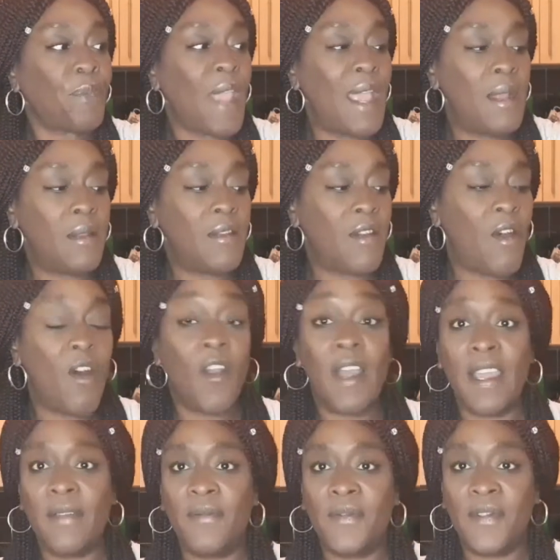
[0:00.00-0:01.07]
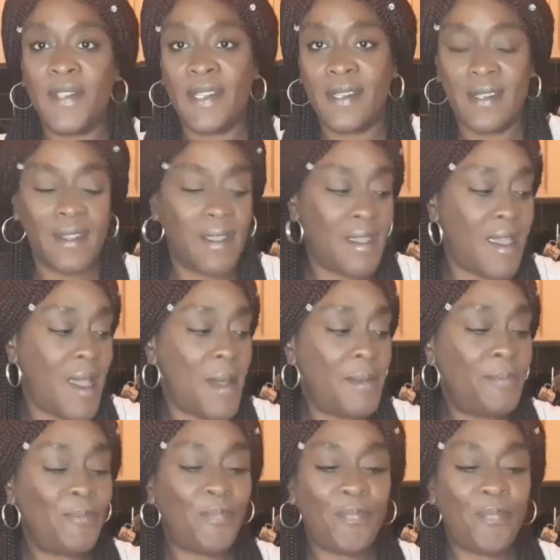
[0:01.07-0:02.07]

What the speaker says: and olives, yeah.